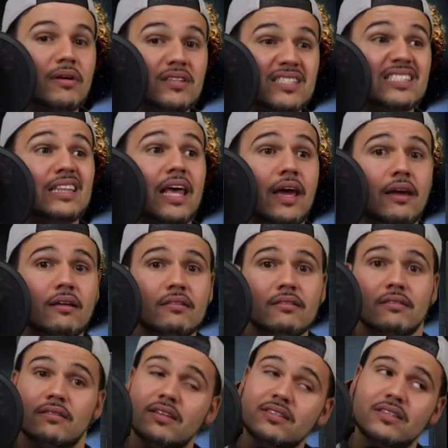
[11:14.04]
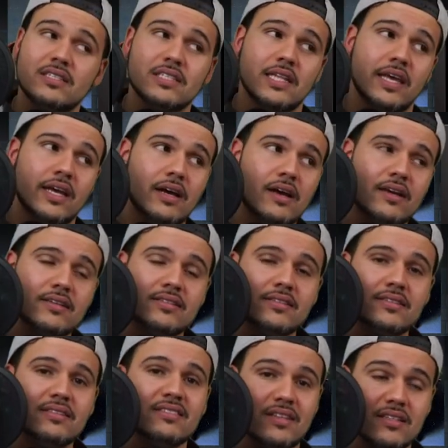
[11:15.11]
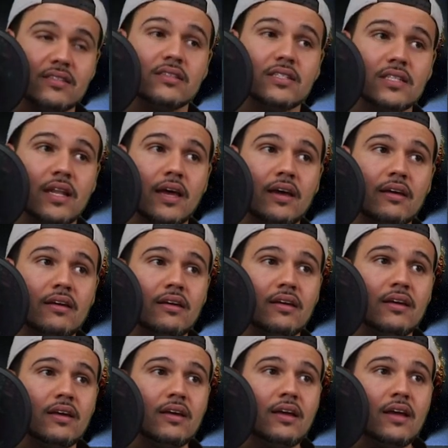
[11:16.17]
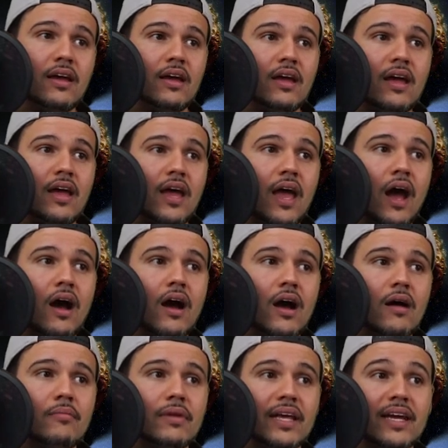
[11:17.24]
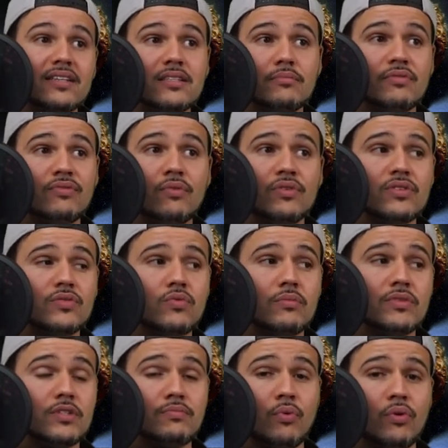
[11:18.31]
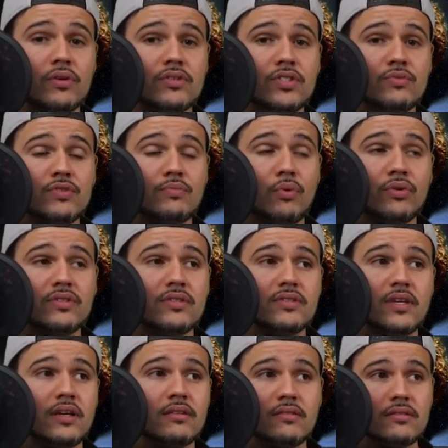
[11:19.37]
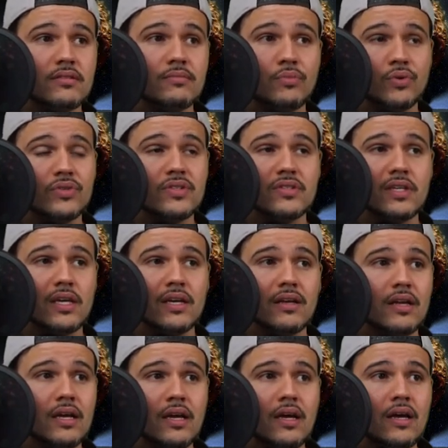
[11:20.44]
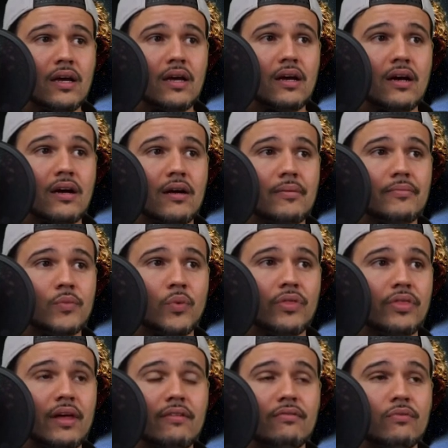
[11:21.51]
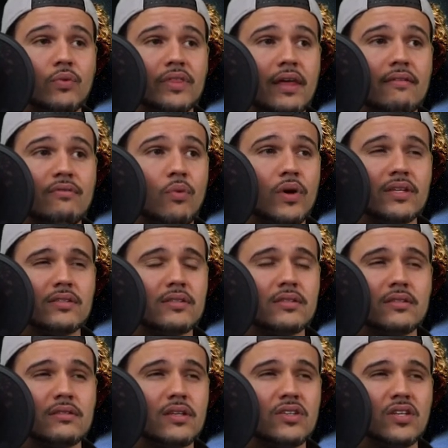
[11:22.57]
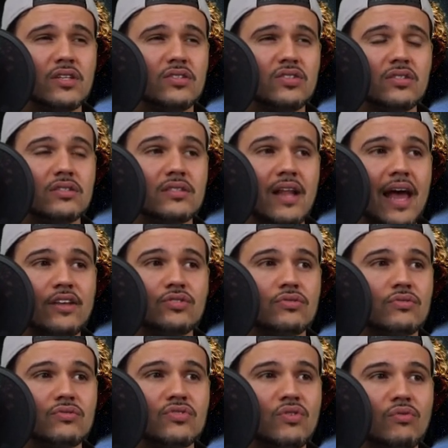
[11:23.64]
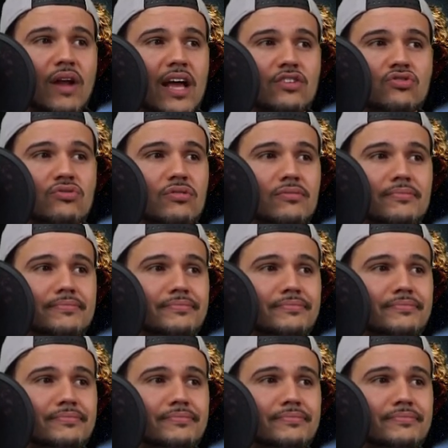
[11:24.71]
slay. This is slay, guys. This is slay. Like I said before, this woman is born. She was born to sing. With that voice. It's just natural. So natural.